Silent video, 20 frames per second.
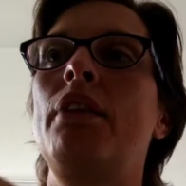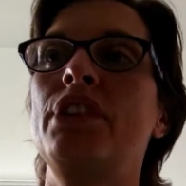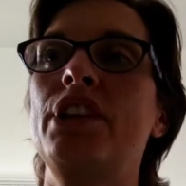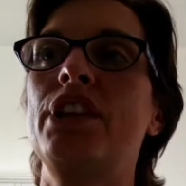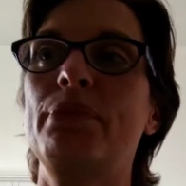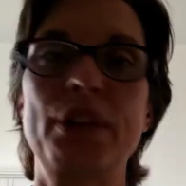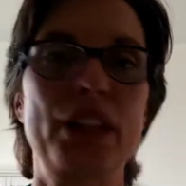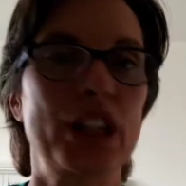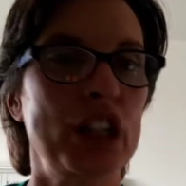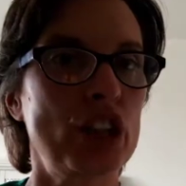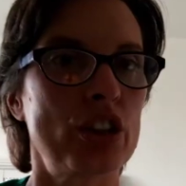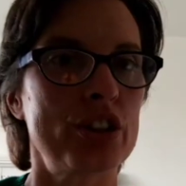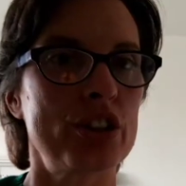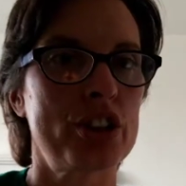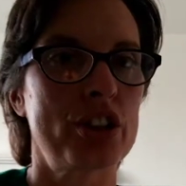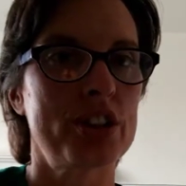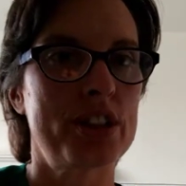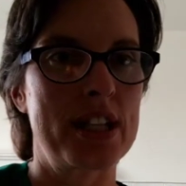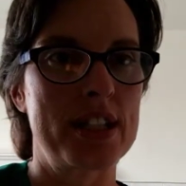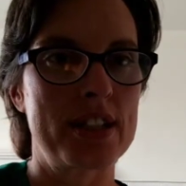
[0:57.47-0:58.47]
but the
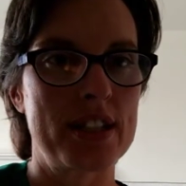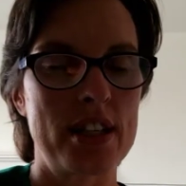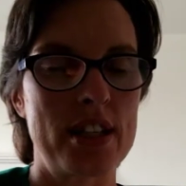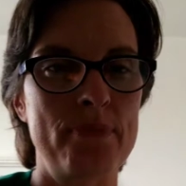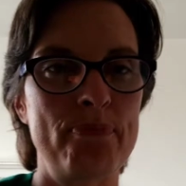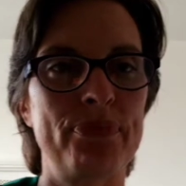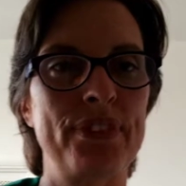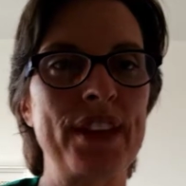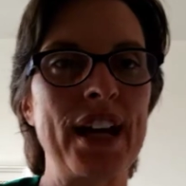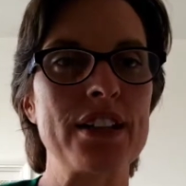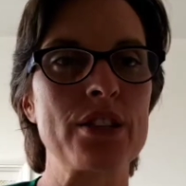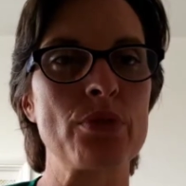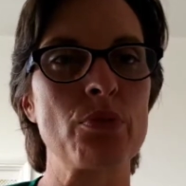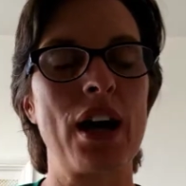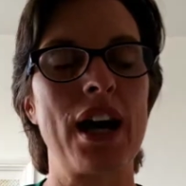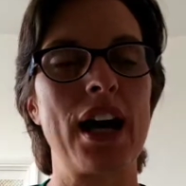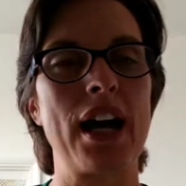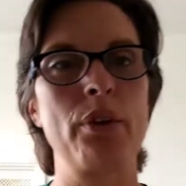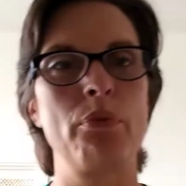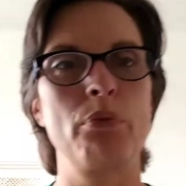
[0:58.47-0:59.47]
couscous isn't. That's
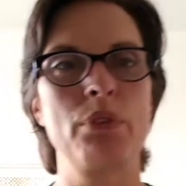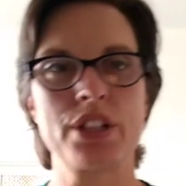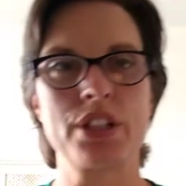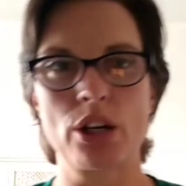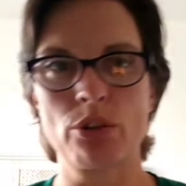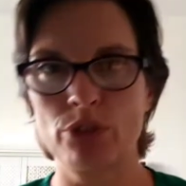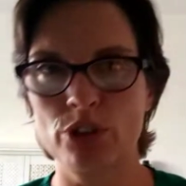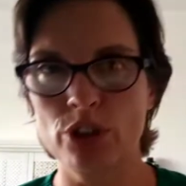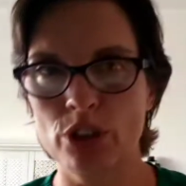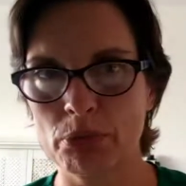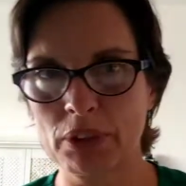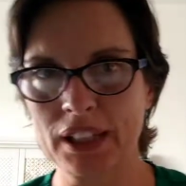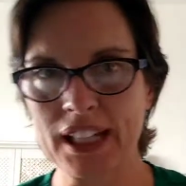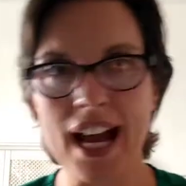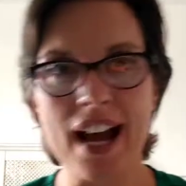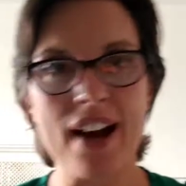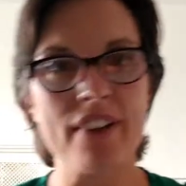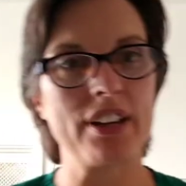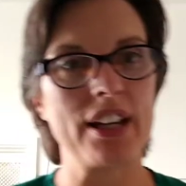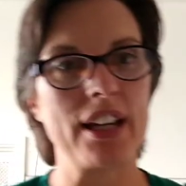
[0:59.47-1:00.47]
why we don't normally
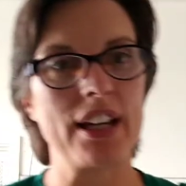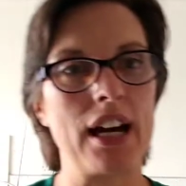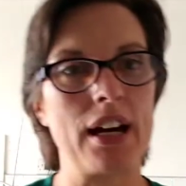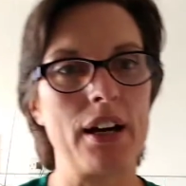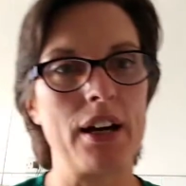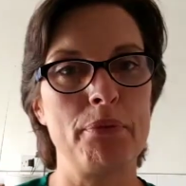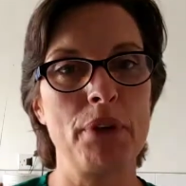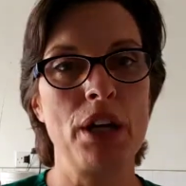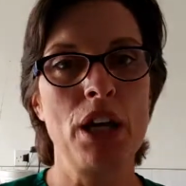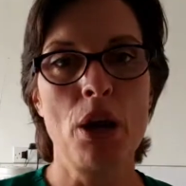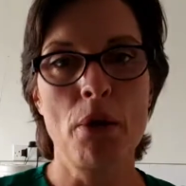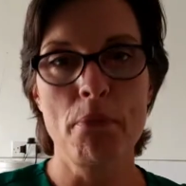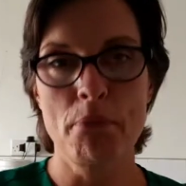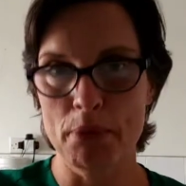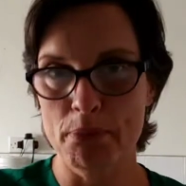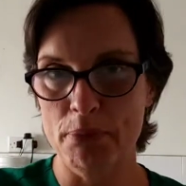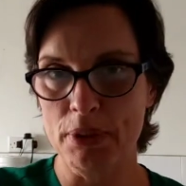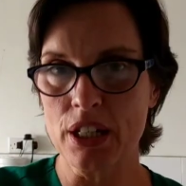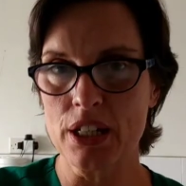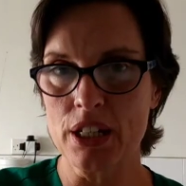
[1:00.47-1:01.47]
have it.
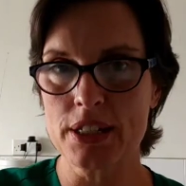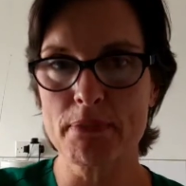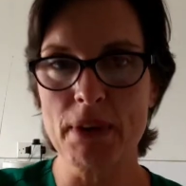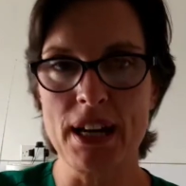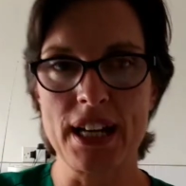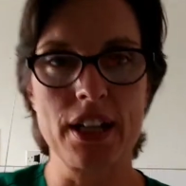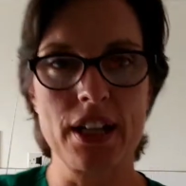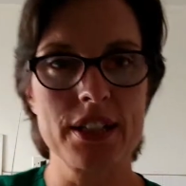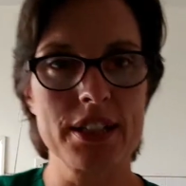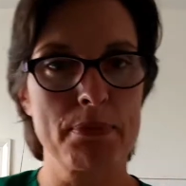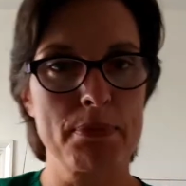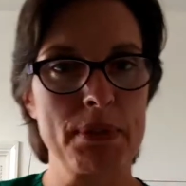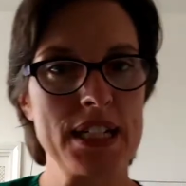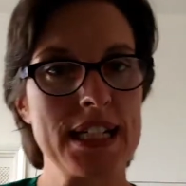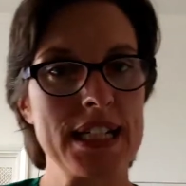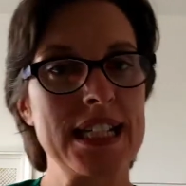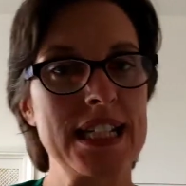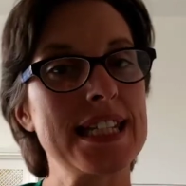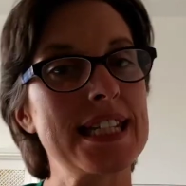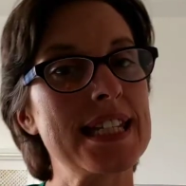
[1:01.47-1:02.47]
But because my husband
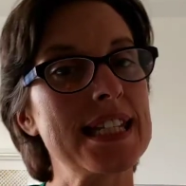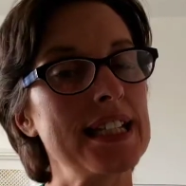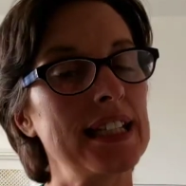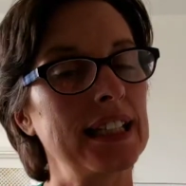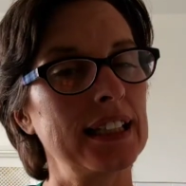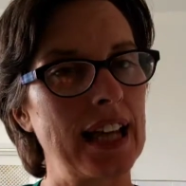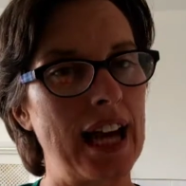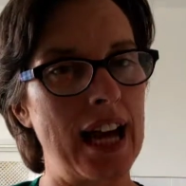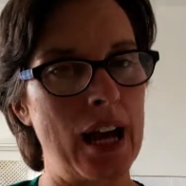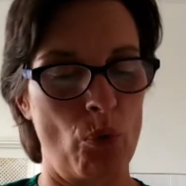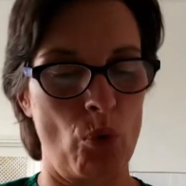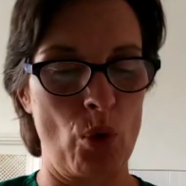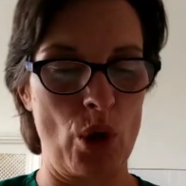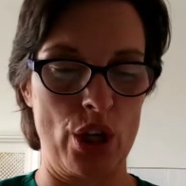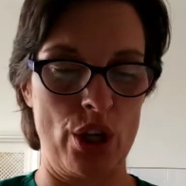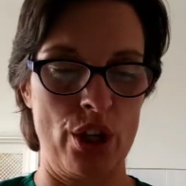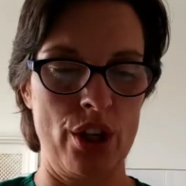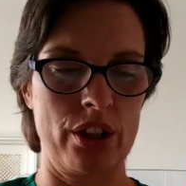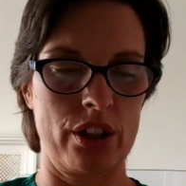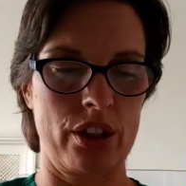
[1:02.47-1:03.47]
is still at
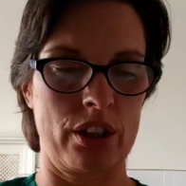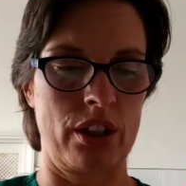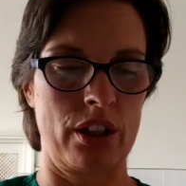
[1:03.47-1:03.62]
work,